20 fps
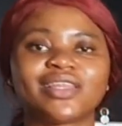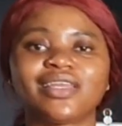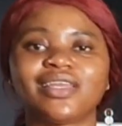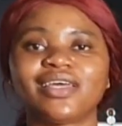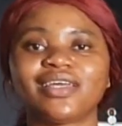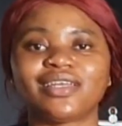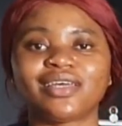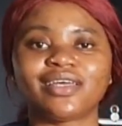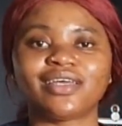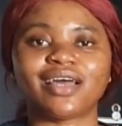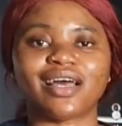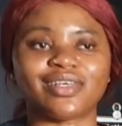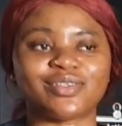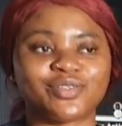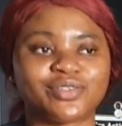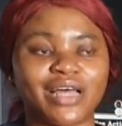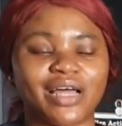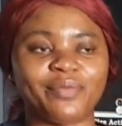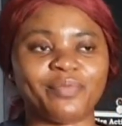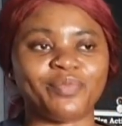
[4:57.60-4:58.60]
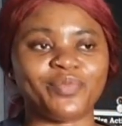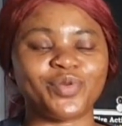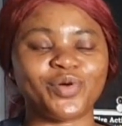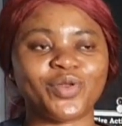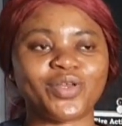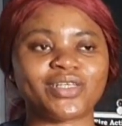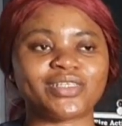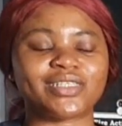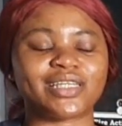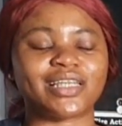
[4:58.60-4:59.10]
The lady, I, I
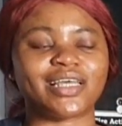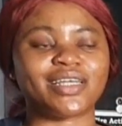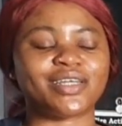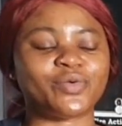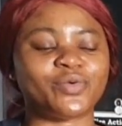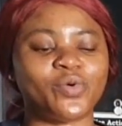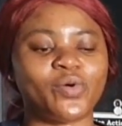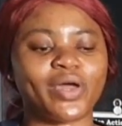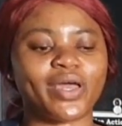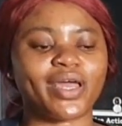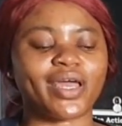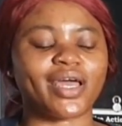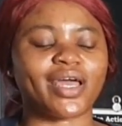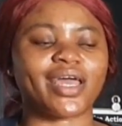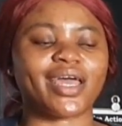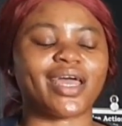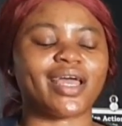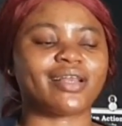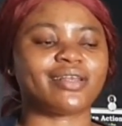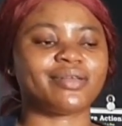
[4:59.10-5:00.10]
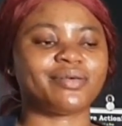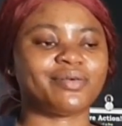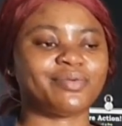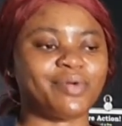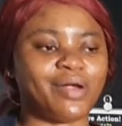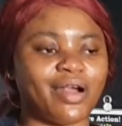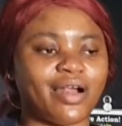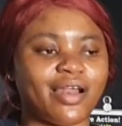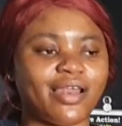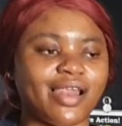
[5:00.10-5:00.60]
noticed the lady walking again.
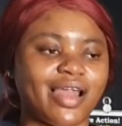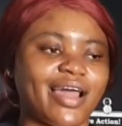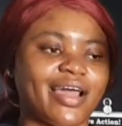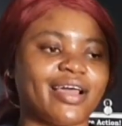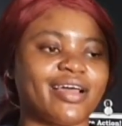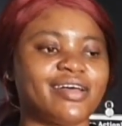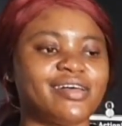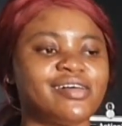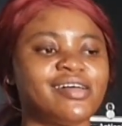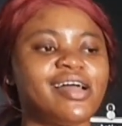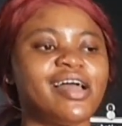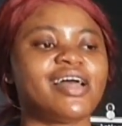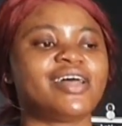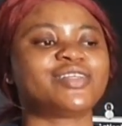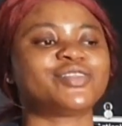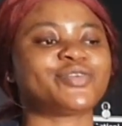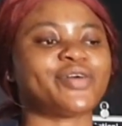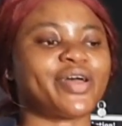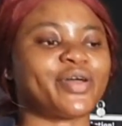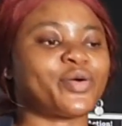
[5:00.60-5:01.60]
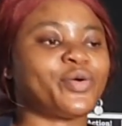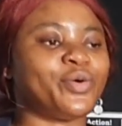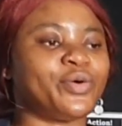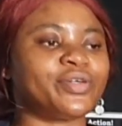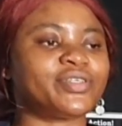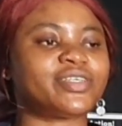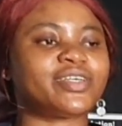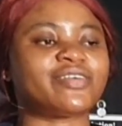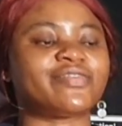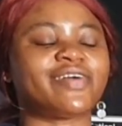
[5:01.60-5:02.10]
Like, so I
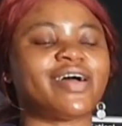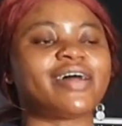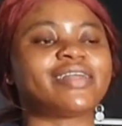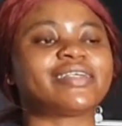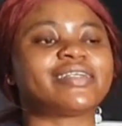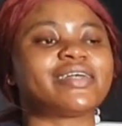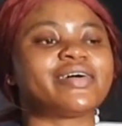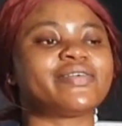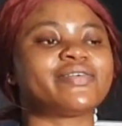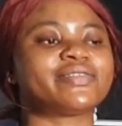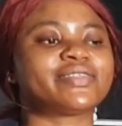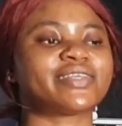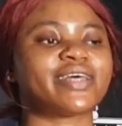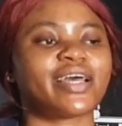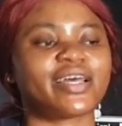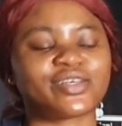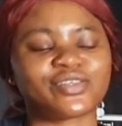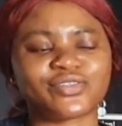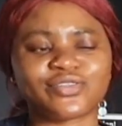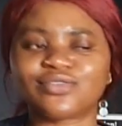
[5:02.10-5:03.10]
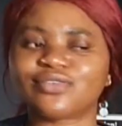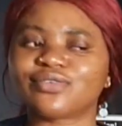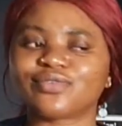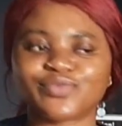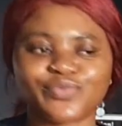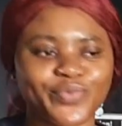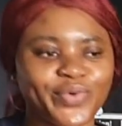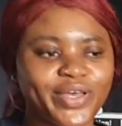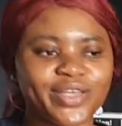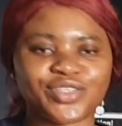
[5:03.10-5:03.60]
called her around and I was like,
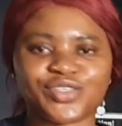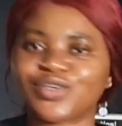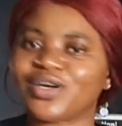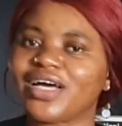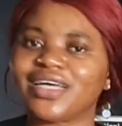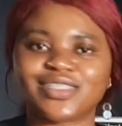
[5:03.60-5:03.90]
wait, do